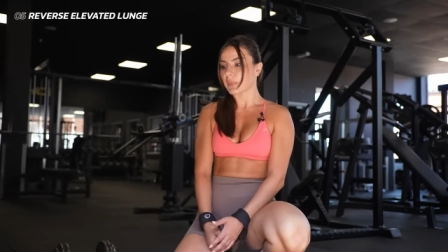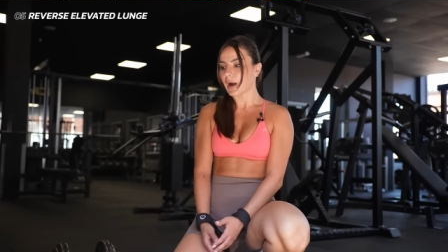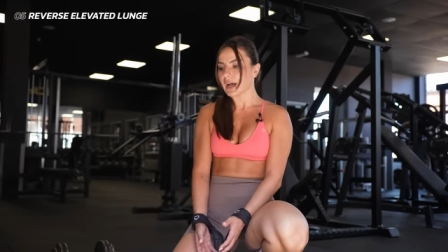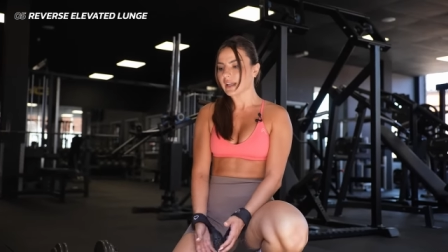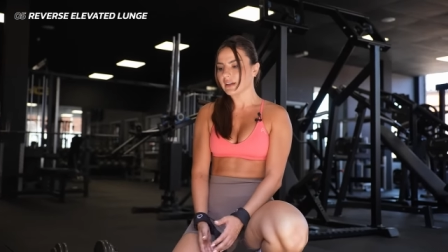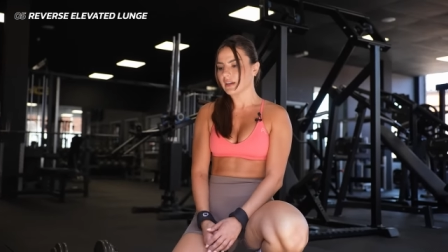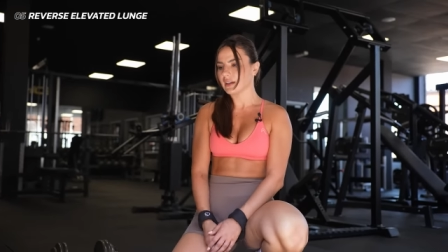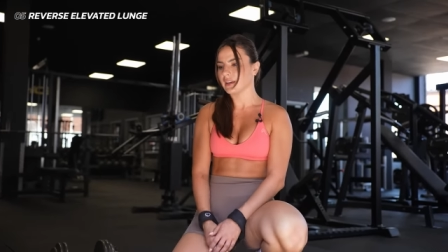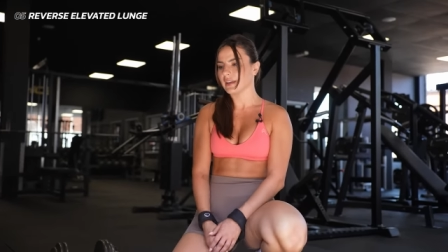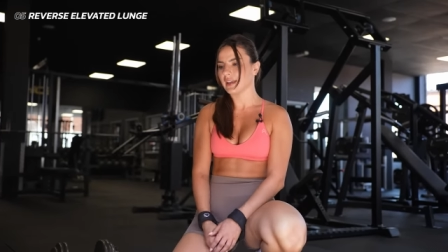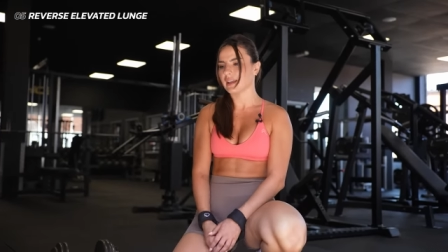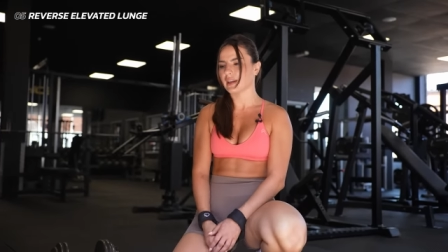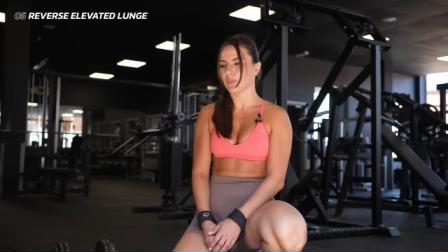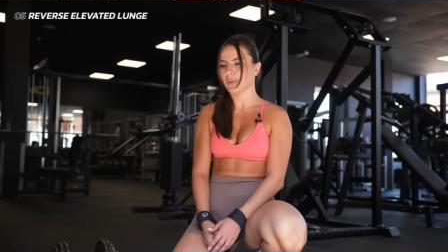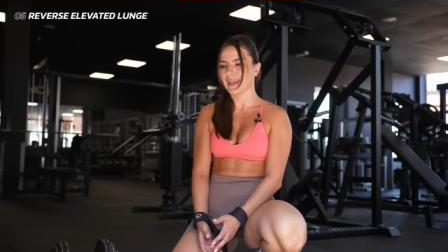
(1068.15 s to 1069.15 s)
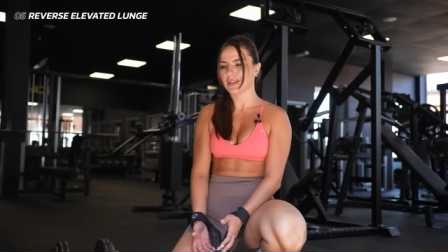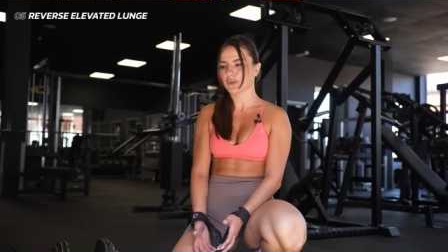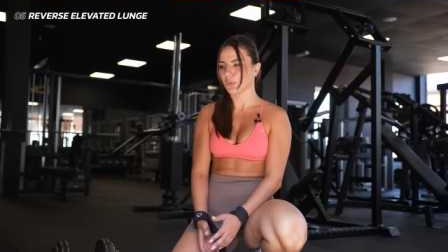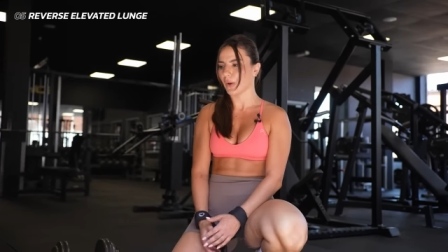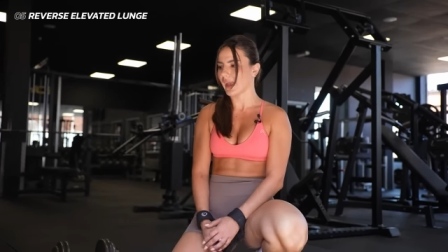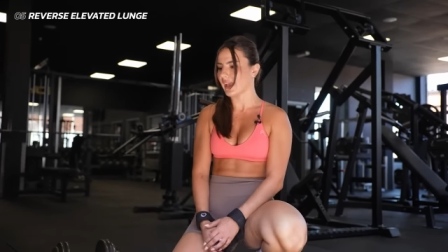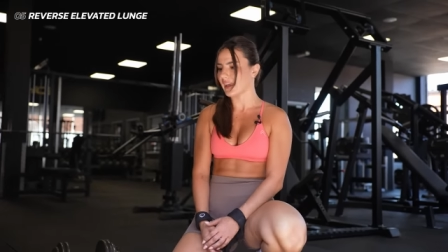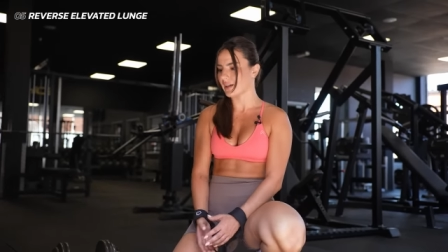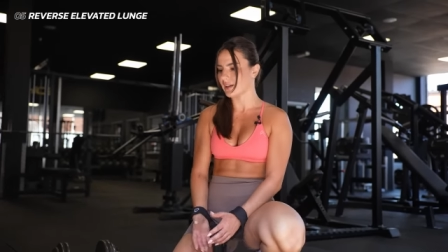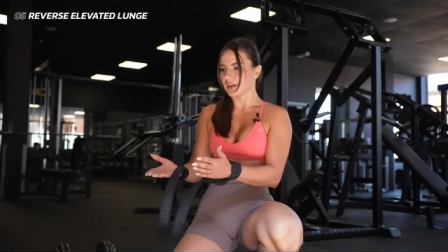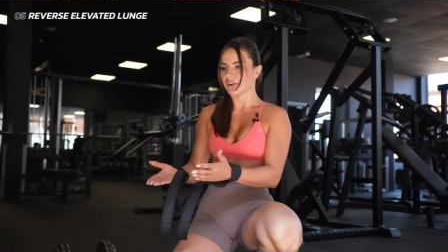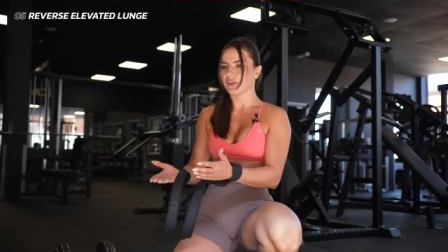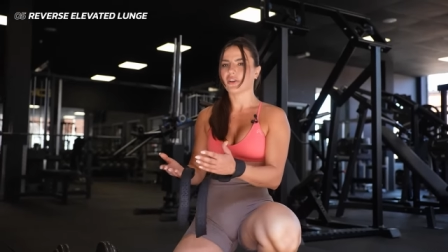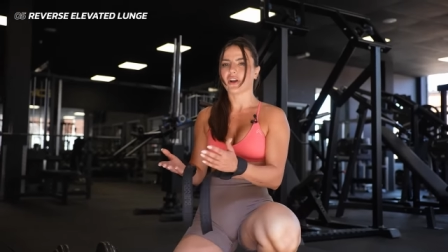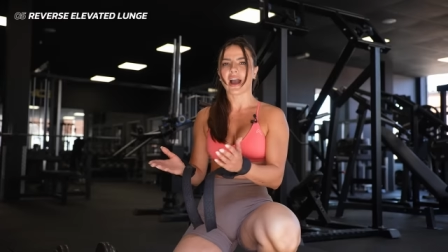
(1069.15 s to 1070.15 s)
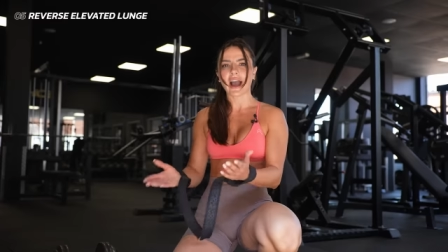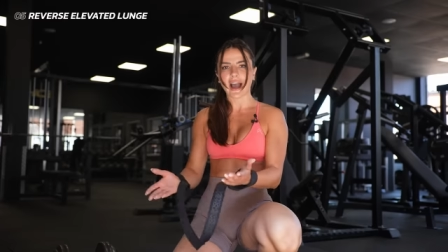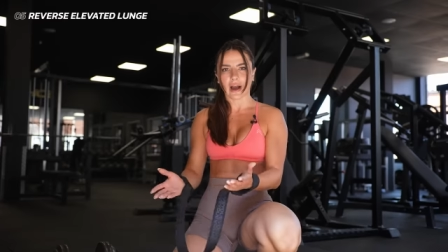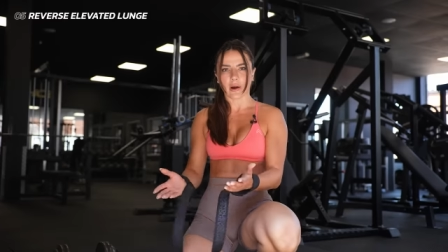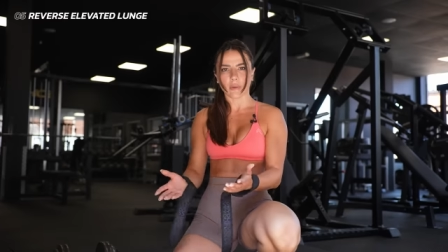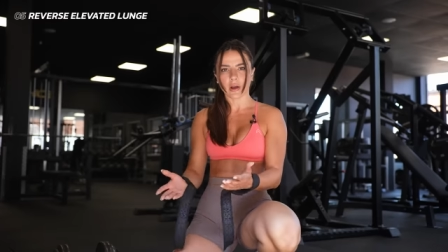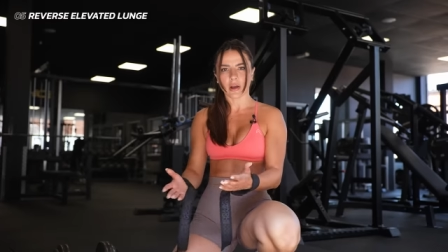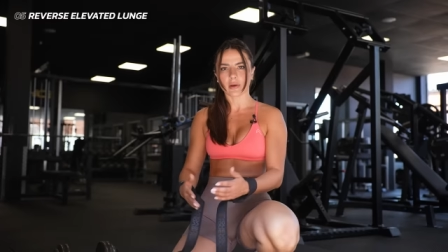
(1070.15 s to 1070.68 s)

But in a weird way, I don't know how,